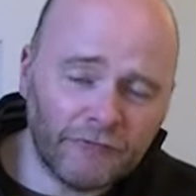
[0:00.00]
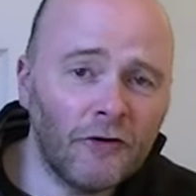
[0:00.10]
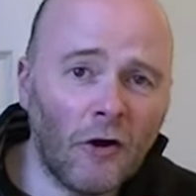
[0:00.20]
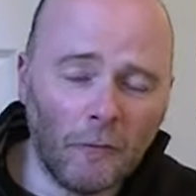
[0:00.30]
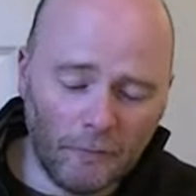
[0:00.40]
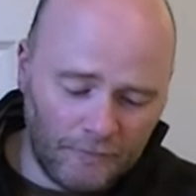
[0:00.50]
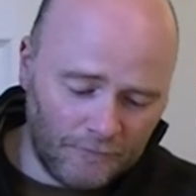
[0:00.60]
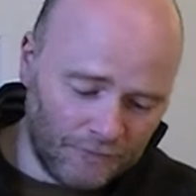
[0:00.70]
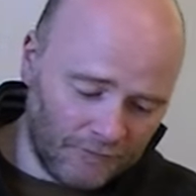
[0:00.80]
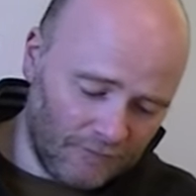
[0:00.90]
from.
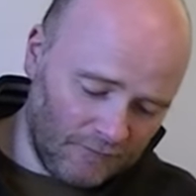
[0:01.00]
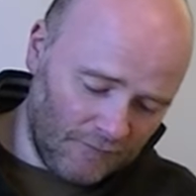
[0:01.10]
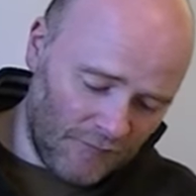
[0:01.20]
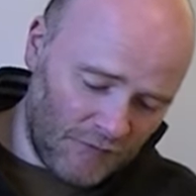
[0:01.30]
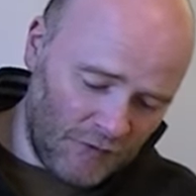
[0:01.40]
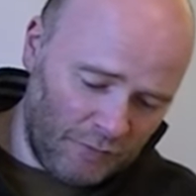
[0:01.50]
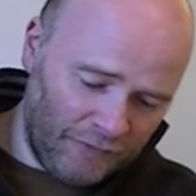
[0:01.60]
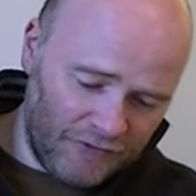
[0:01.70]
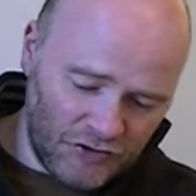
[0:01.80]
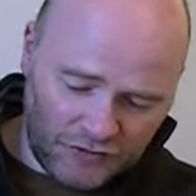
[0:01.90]

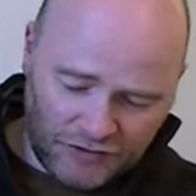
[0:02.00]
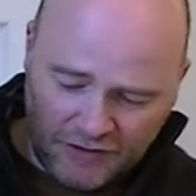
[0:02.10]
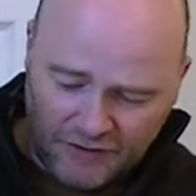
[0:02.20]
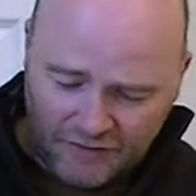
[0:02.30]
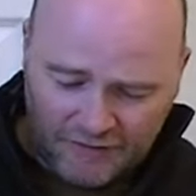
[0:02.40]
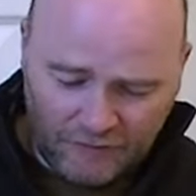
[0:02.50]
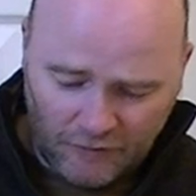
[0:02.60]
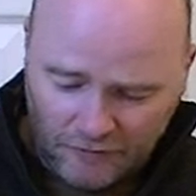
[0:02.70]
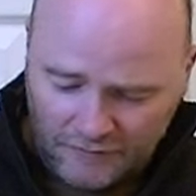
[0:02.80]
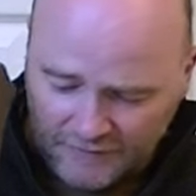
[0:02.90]
Superficial dirt, I've
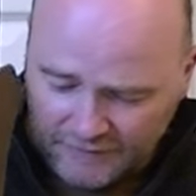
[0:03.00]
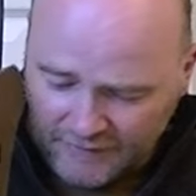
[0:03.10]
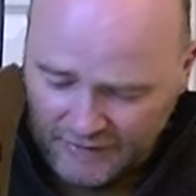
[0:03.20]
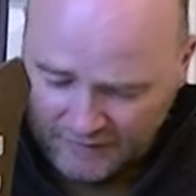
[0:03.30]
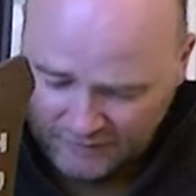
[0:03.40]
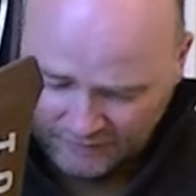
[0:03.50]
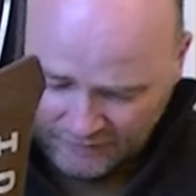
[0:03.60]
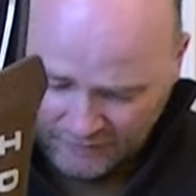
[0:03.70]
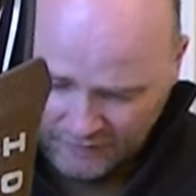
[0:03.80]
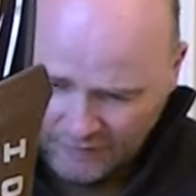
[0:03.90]
not looked underneath.
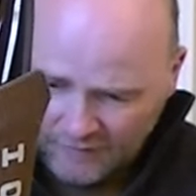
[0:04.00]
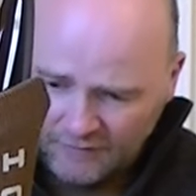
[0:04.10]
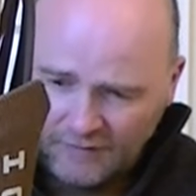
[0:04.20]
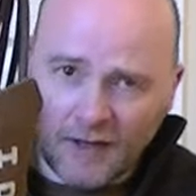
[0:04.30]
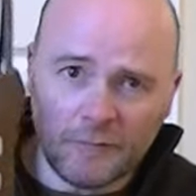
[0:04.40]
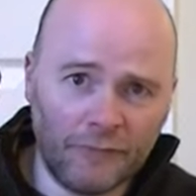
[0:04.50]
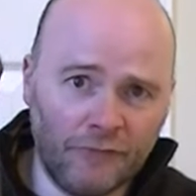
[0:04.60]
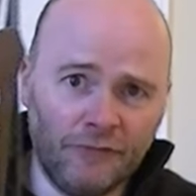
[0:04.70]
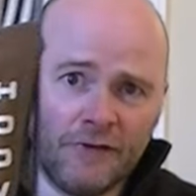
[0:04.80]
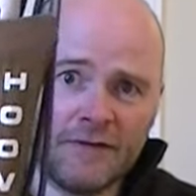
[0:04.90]
I'm
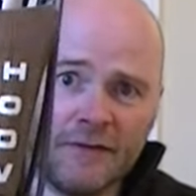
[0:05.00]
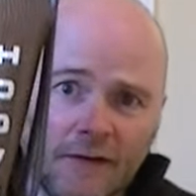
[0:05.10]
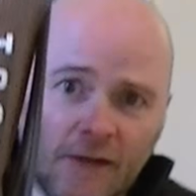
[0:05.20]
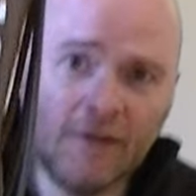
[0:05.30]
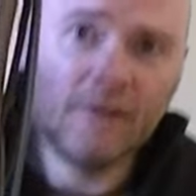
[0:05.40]
pretty,